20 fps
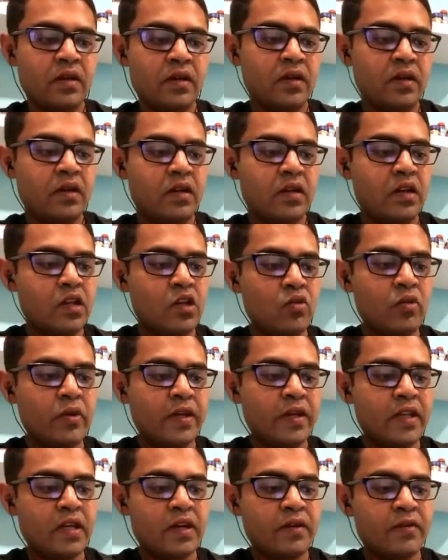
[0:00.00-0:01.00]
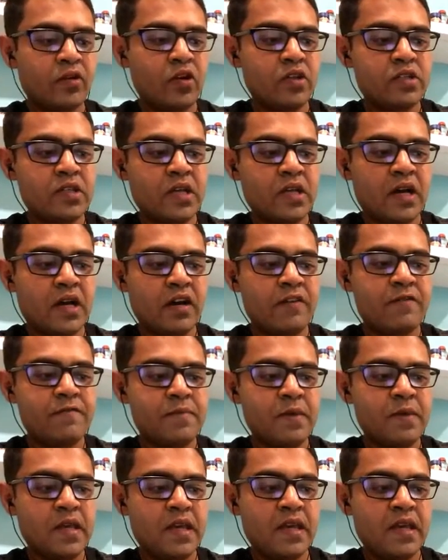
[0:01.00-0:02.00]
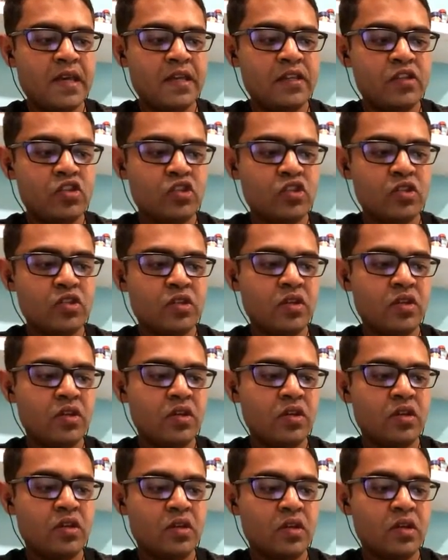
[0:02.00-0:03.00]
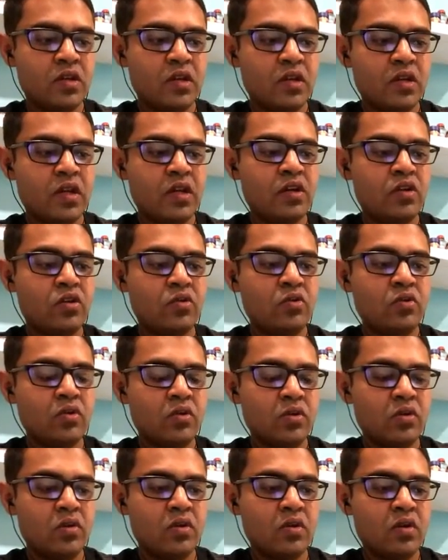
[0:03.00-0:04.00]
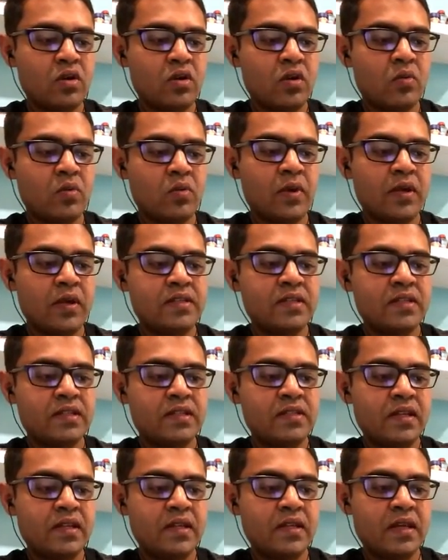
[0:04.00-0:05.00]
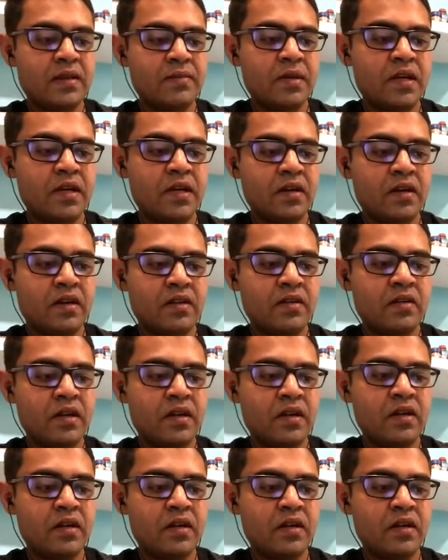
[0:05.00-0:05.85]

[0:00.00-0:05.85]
New area was half bh into 169 by 100,